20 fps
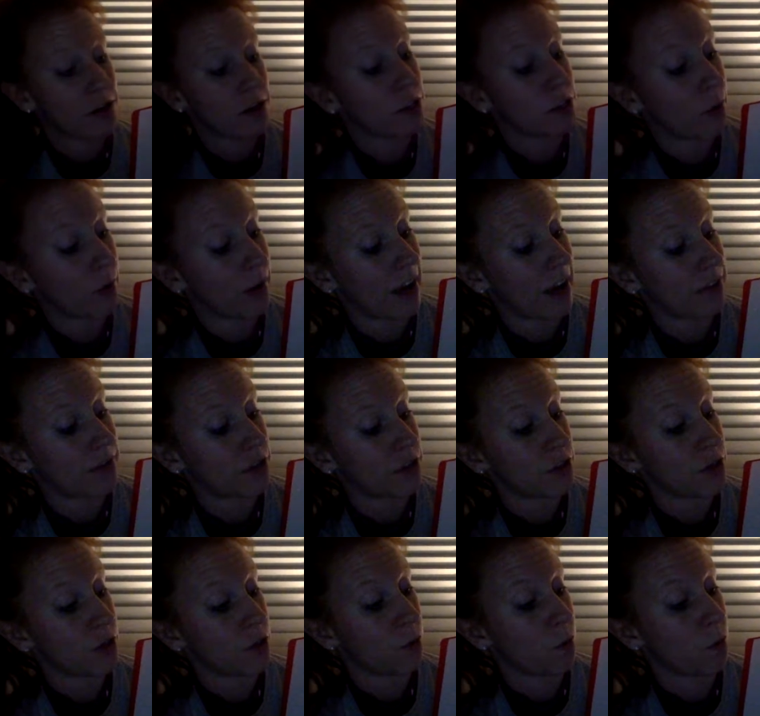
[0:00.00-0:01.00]
So we have to
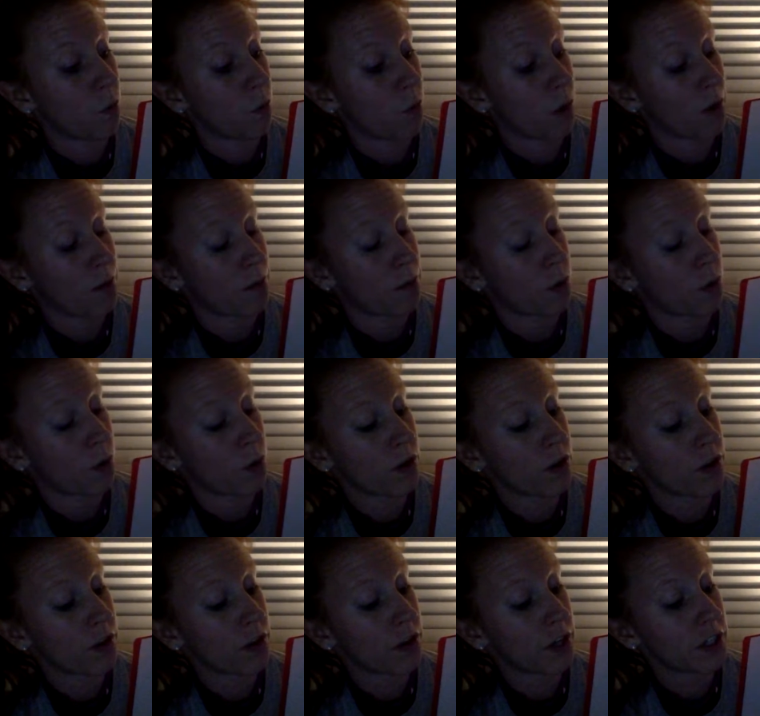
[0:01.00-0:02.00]
do 1 more
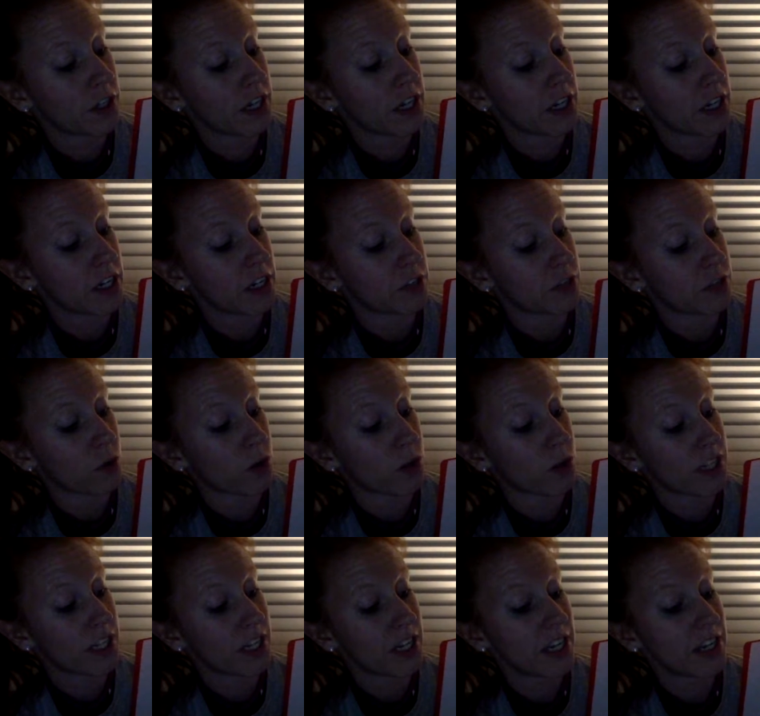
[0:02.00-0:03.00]
than 13 is
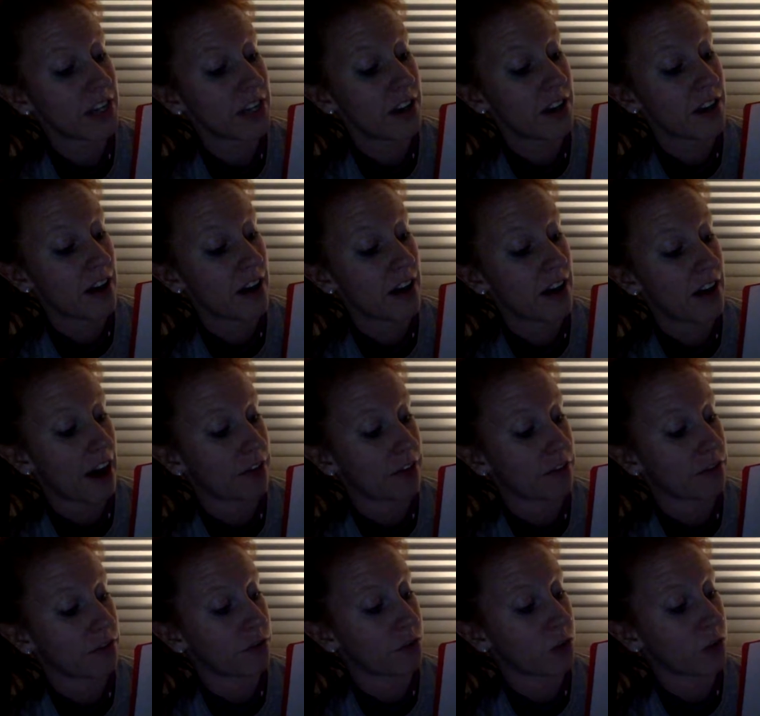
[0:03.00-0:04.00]
14. Half
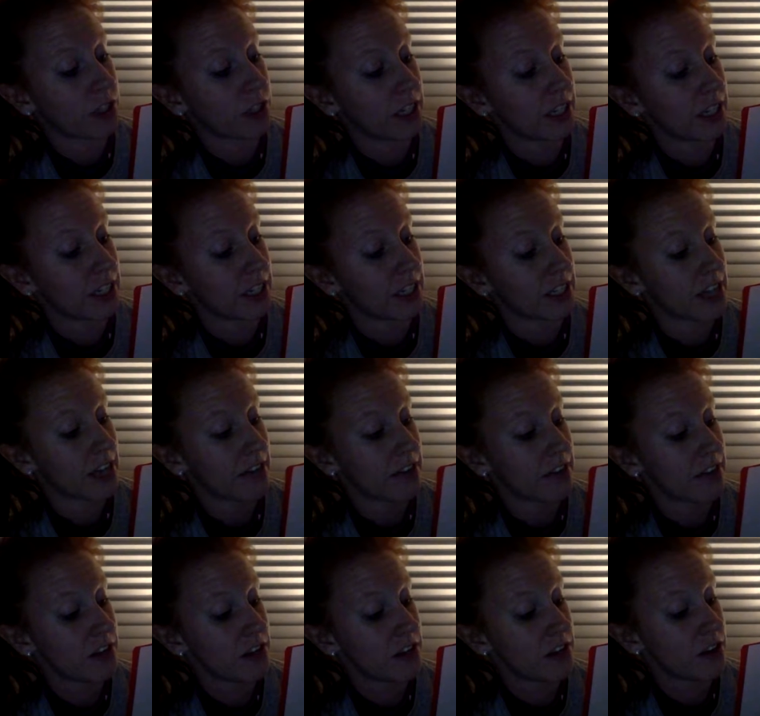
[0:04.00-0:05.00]
of 14 is
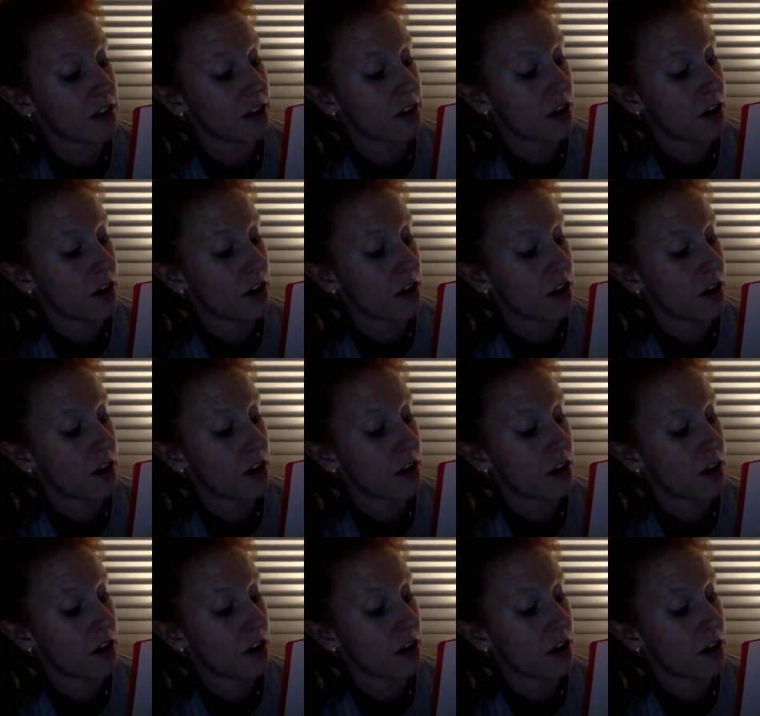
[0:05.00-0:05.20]
7.